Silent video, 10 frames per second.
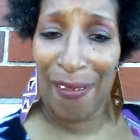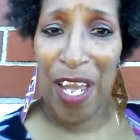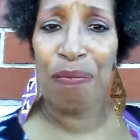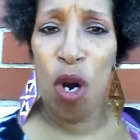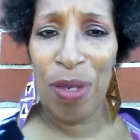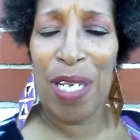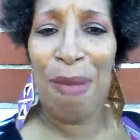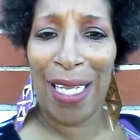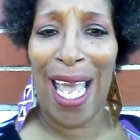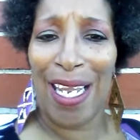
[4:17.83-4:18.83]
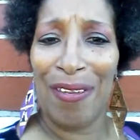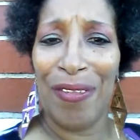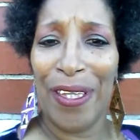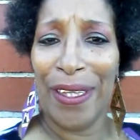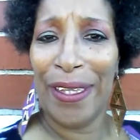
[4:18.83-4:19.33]
at that moment in my
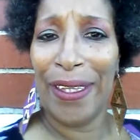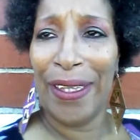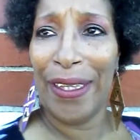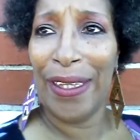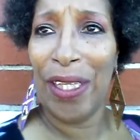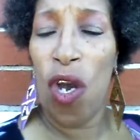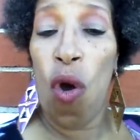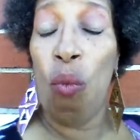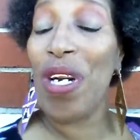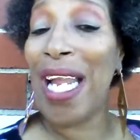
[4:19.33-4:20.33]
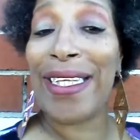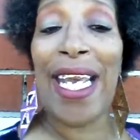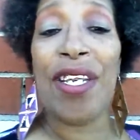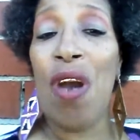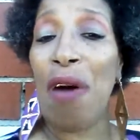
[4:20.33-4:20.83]
life. When I
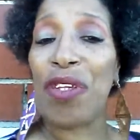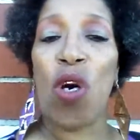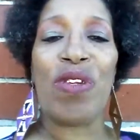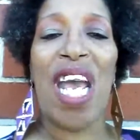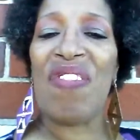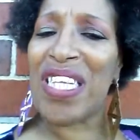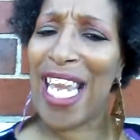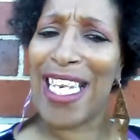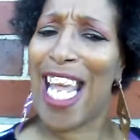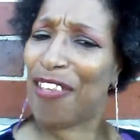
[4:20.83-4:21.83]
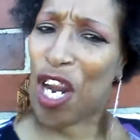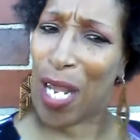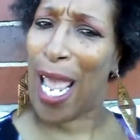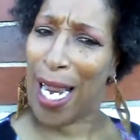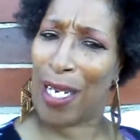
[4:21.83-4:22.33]
tell you I was so devastated, I
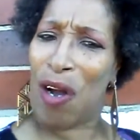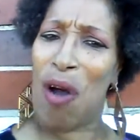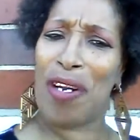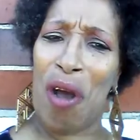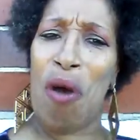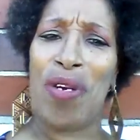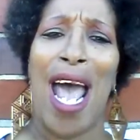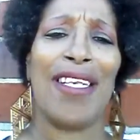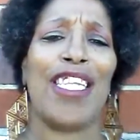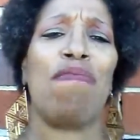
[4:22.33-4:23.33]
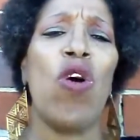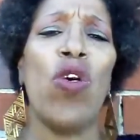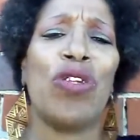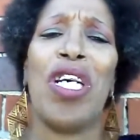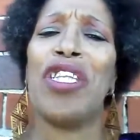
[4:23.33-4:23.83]
thought I had it going on. I just
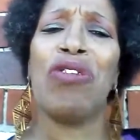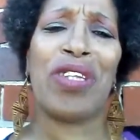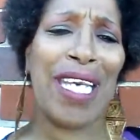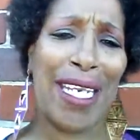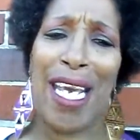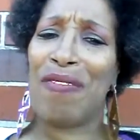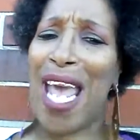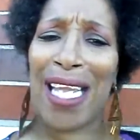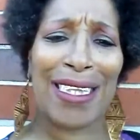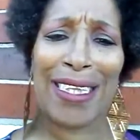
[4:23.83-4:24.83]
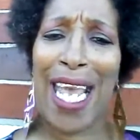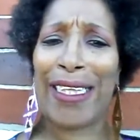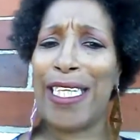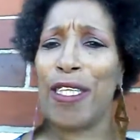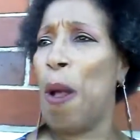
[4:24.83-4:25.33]
moved to a new city of Dallas,
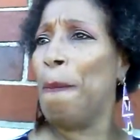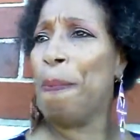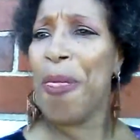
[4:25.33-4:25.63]
Texas.